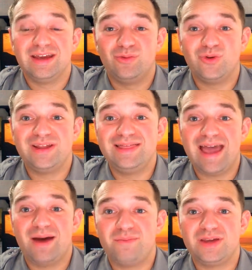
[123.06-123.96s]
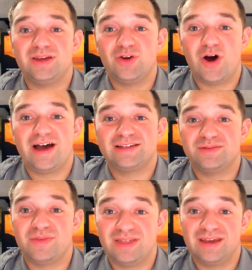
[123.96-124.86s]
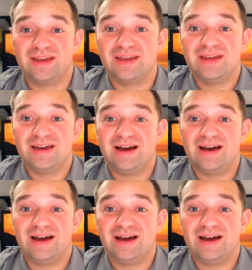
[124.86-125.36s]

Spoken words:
And wouldn't that be an awesome thing